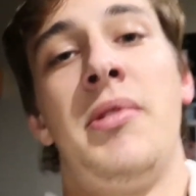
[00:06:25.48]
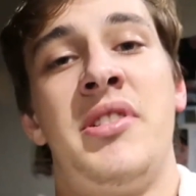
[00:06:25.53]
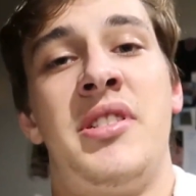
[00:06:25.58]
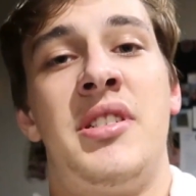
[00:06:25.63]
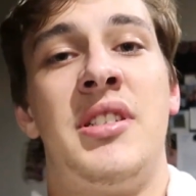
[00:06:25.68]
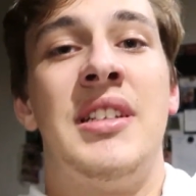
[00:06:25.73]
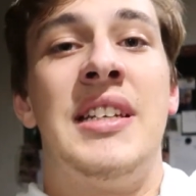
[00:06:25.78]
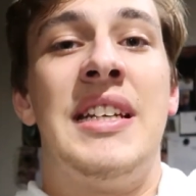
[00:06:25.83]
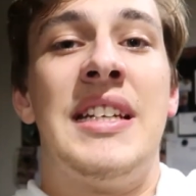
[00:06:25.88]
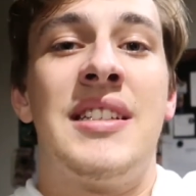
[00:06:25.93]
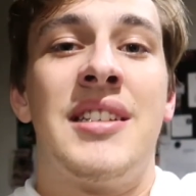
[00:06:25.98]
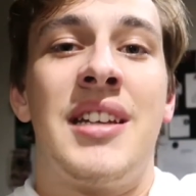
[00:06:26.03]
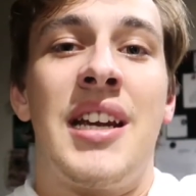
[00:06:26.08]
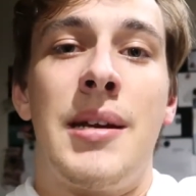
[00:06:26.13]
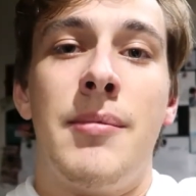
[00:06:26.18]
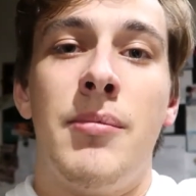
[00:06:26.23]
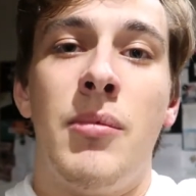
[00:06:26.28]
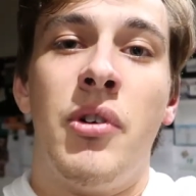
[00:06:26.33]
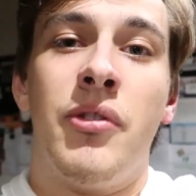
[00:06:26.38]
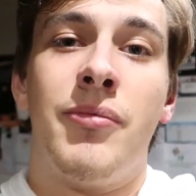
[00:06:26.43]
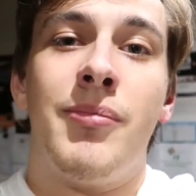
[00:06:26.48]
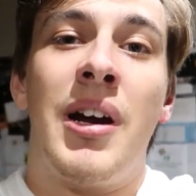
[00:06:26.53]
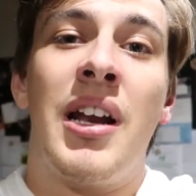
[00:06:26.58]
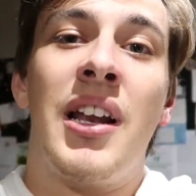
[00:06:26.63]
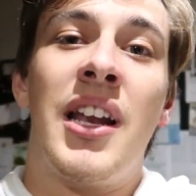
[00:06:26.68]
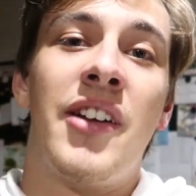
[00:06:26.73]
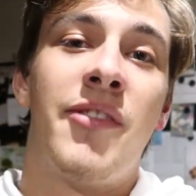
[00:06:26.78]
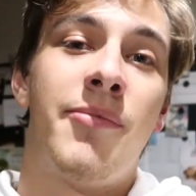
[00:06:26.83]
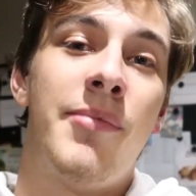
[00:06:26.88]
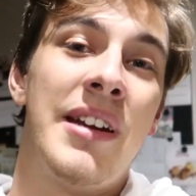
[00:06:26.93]
much this time of
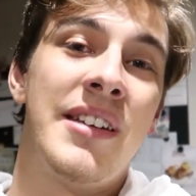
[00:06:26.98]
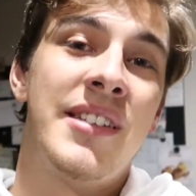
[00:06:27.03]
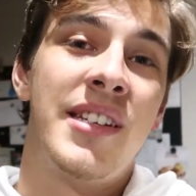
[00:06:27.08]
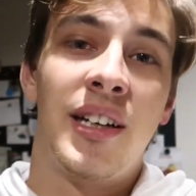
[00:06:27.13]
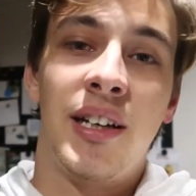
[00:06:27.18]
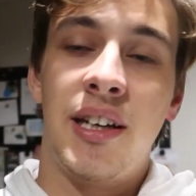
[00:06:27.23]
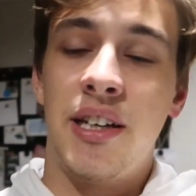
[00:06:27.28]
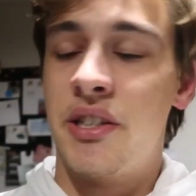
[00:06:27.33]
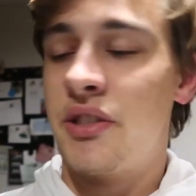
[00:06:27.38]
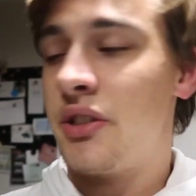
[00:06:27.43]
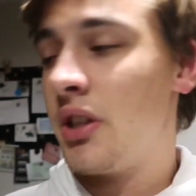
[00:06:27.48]
my life, basically.